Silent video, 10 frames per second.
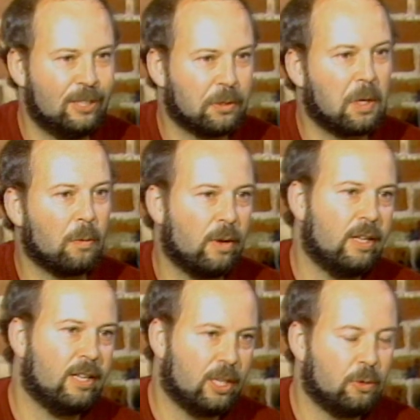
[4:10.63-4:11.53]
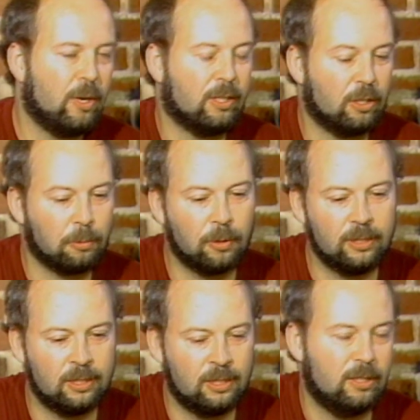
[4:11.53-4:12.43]
here already, they attract other
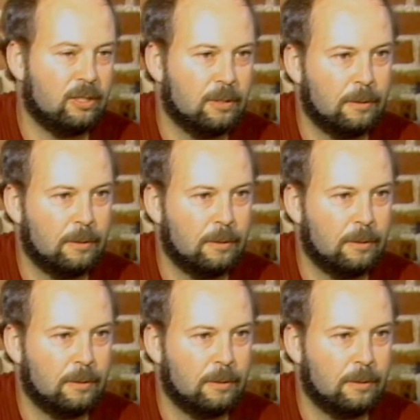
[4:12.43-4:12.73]
presences.